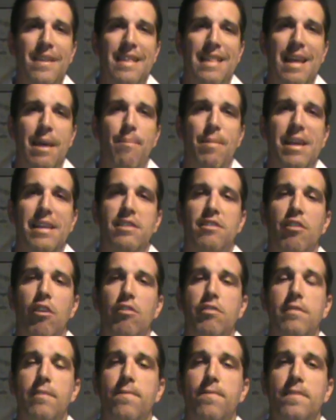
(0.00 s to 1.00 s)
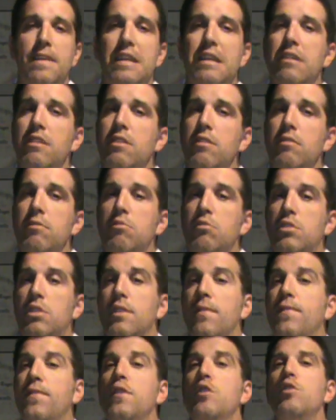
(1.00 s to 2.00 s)
They may start to feel
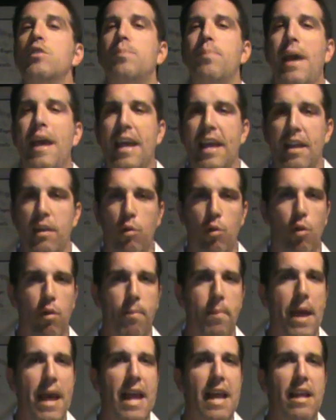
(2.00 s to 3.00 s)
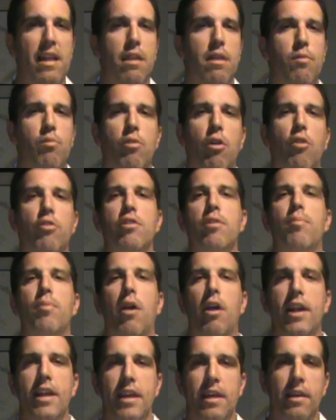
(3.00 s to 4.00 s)
diffuse pain or pain throughout your
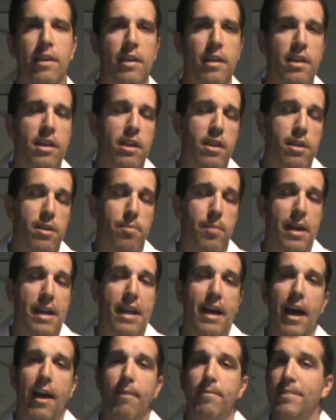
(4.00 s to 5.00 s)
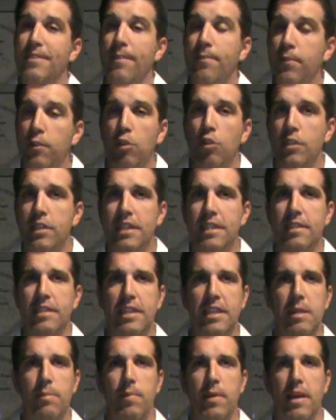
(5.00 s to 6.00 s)
body. You might have difficulty
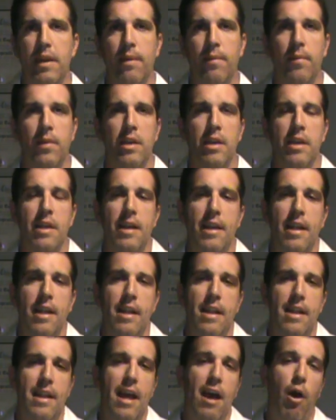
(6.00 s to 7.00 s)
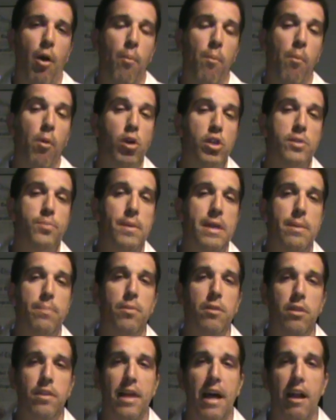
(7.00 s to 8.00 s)
sleeping. Now, most
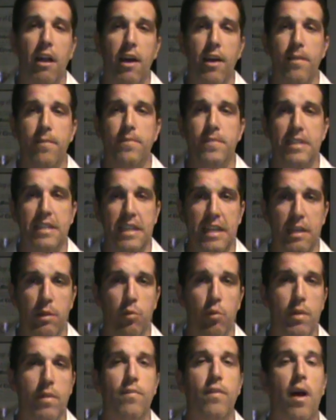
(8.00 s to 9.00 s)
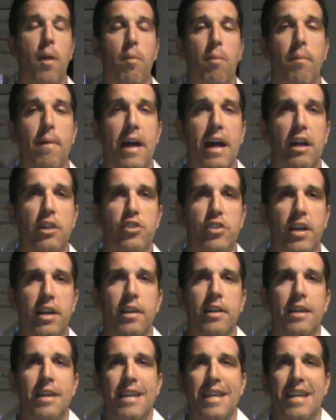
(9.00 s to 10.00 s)
people that I've seen with
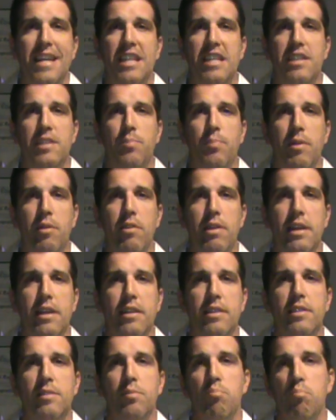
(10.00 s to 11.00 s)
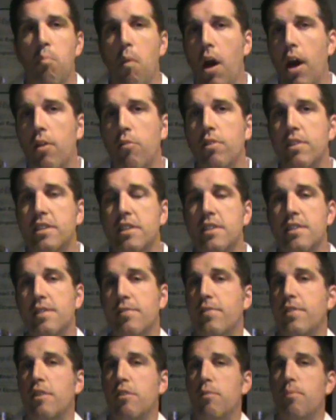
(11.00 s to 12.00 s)
fibromyalgia experience moderate to
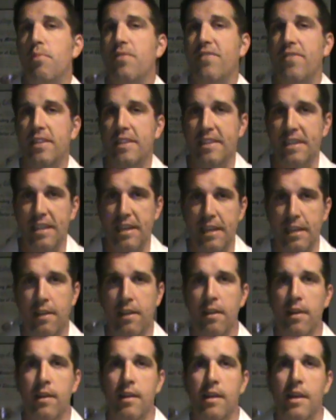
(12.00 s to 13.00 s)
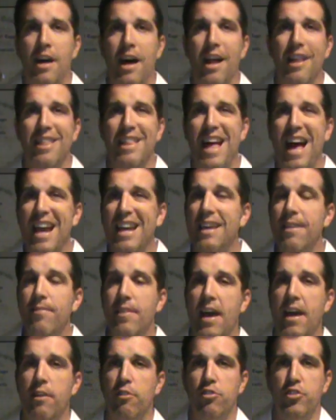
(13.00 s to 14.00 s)
severe fatigue a lack of
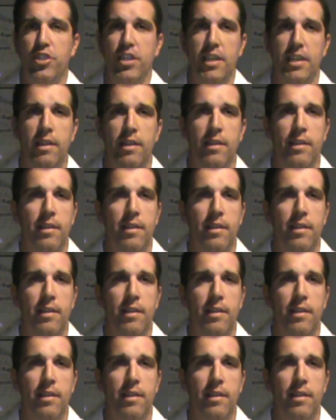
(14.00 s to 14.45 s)
energy,